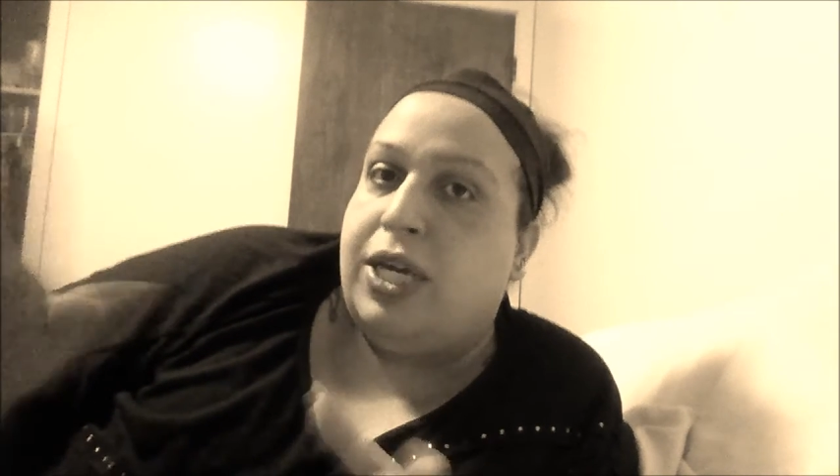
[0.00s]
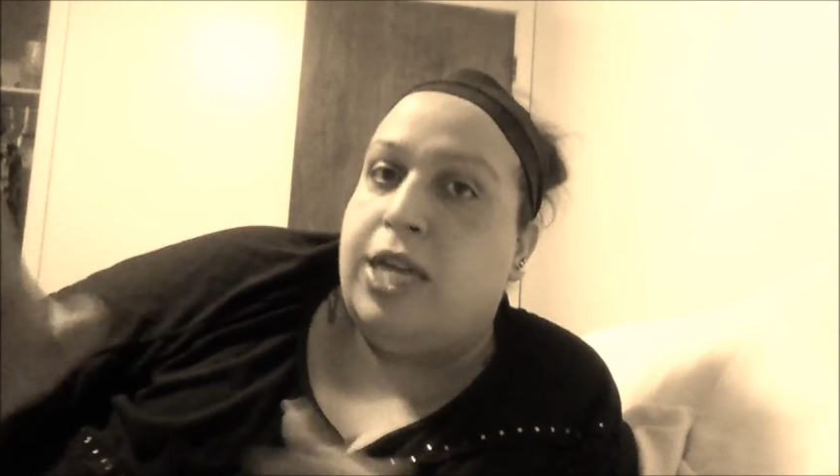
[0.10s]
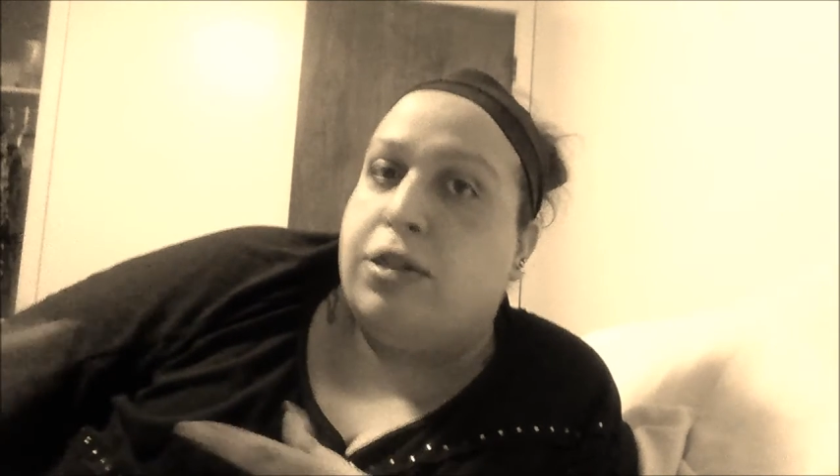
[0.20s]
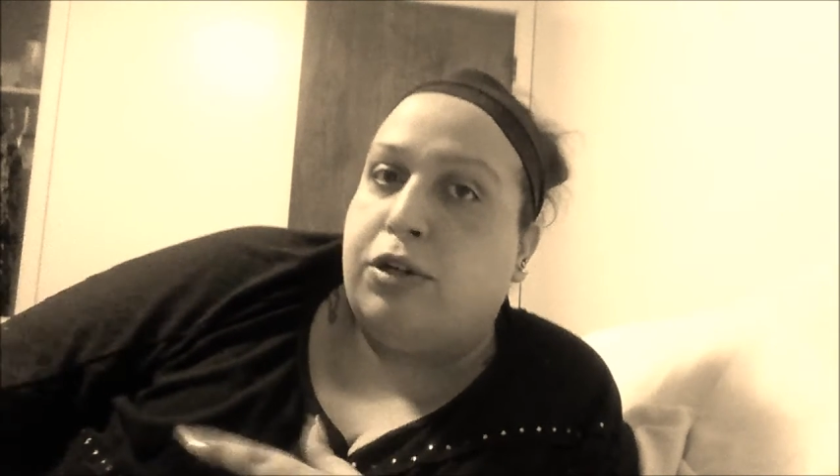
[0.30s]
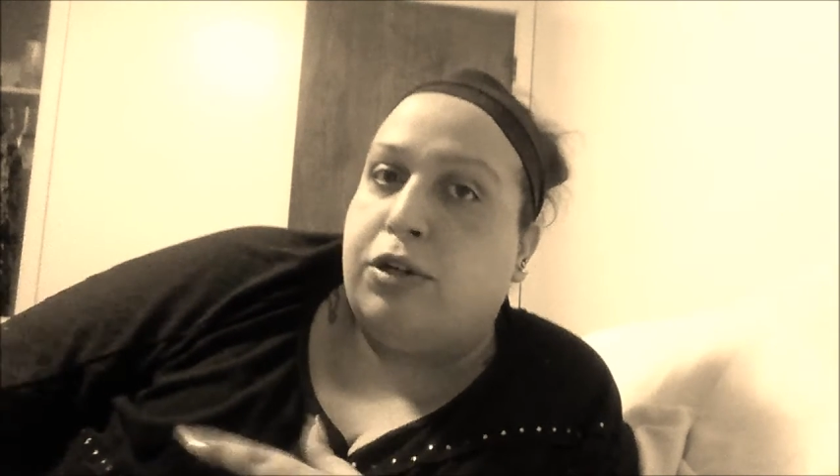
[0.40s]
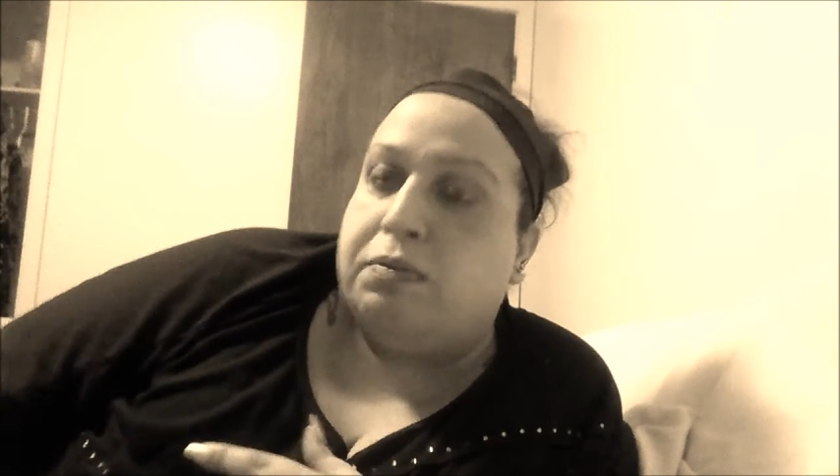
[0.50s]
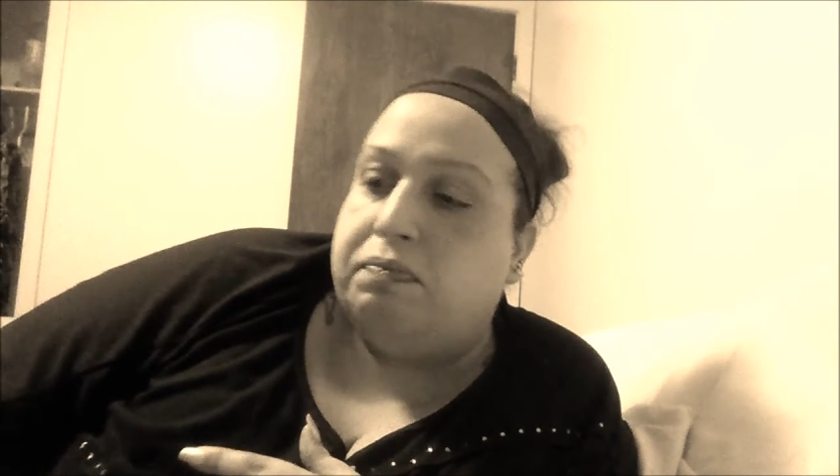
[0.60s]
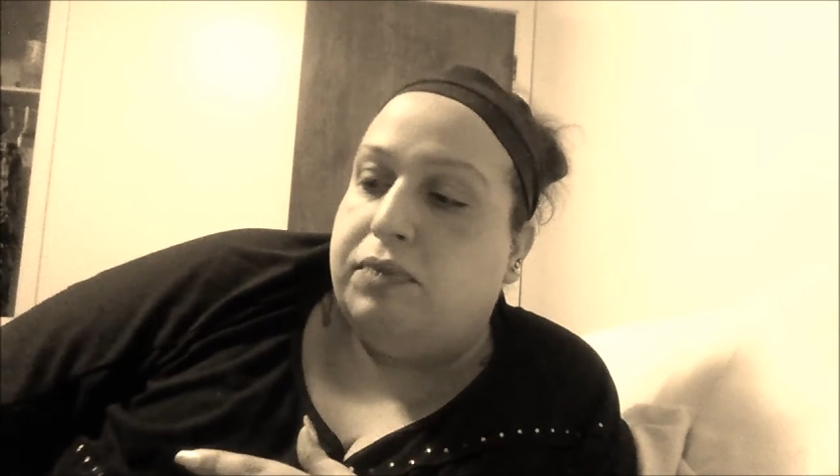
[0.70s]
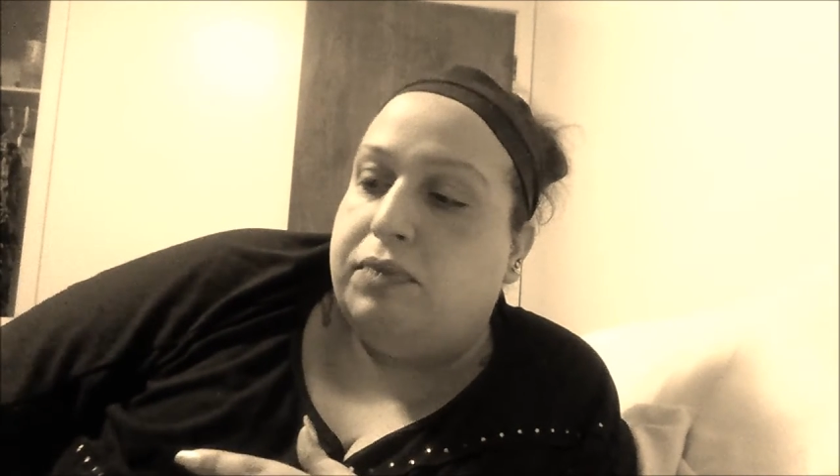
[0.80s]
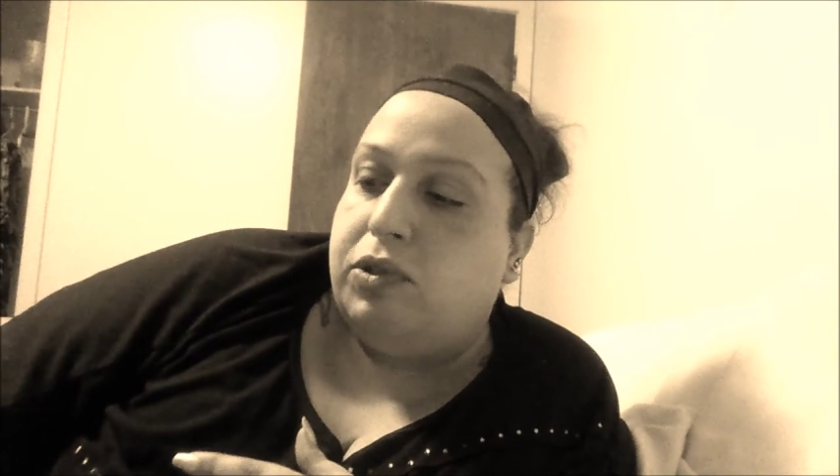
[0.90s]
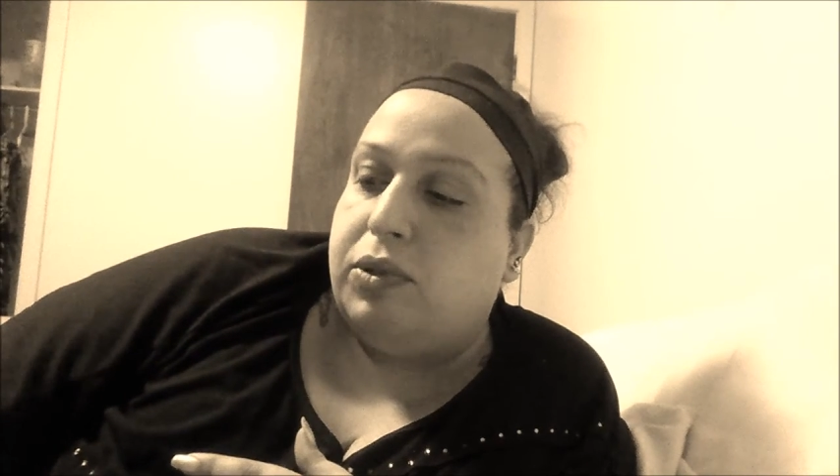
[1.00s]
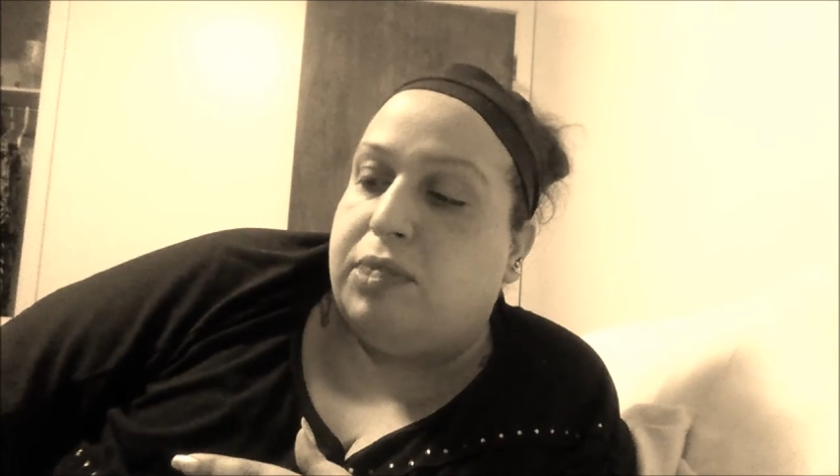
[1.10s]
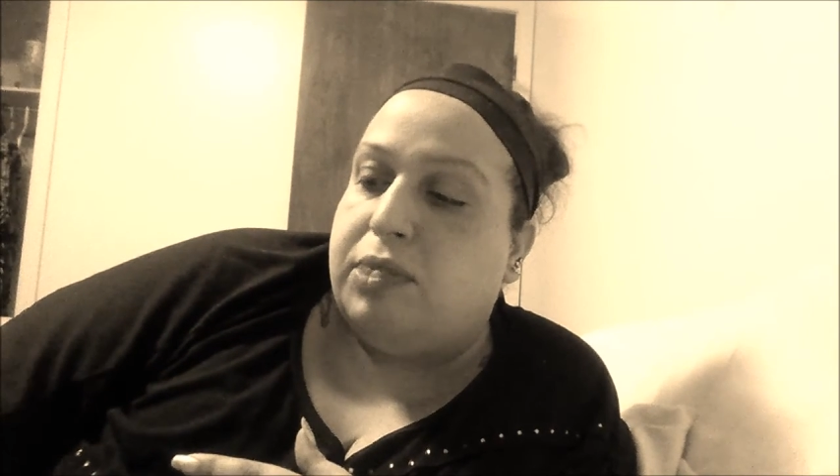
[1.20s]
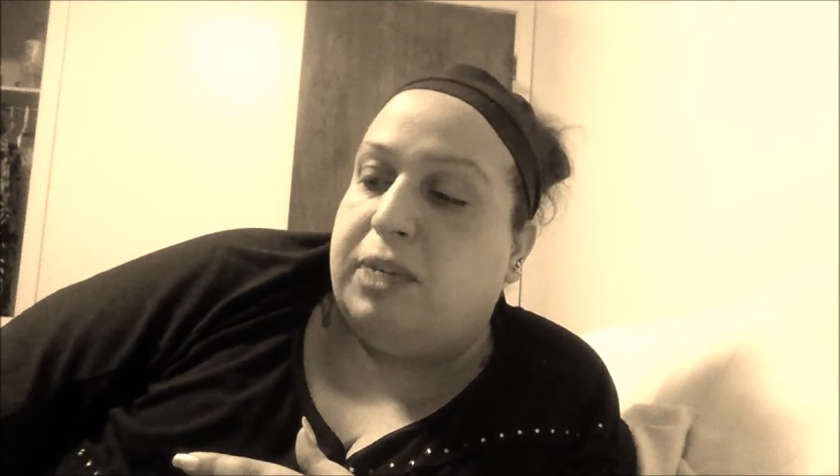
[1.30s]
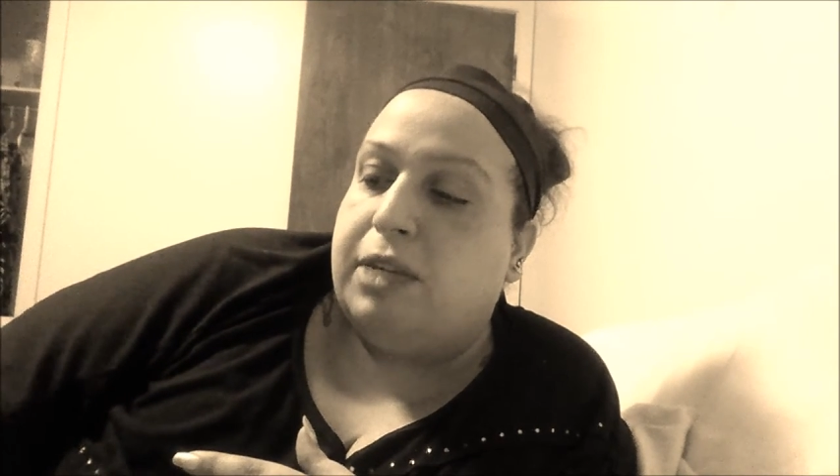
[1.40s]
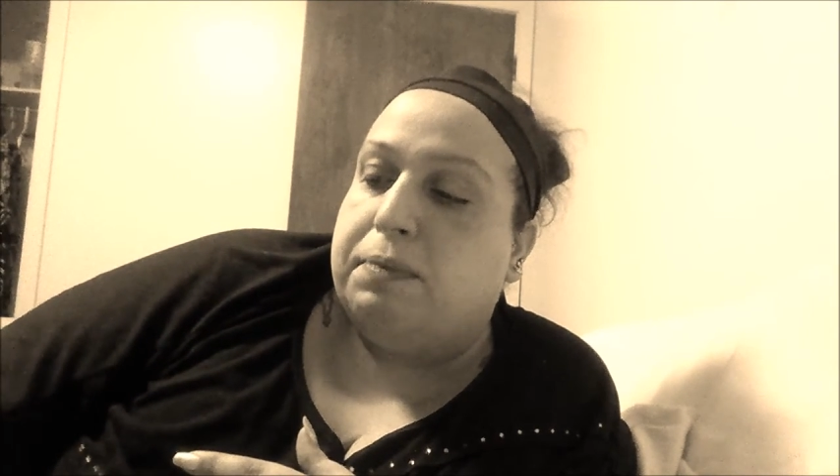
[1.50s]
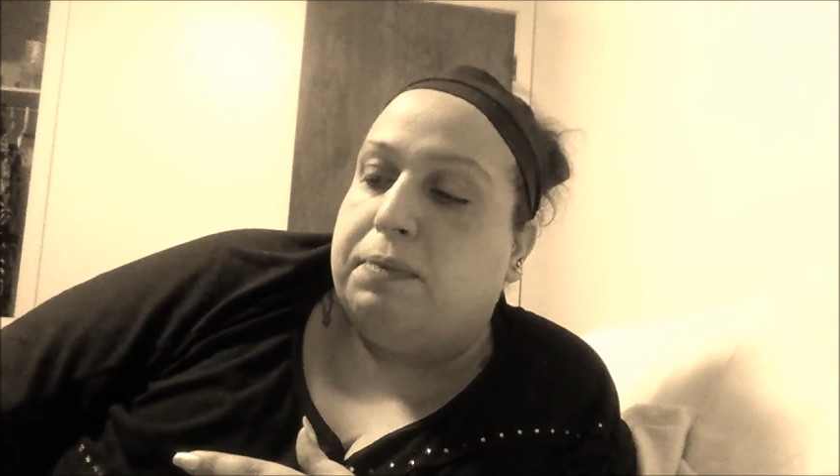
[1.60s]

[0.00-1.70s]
ether, so to speak.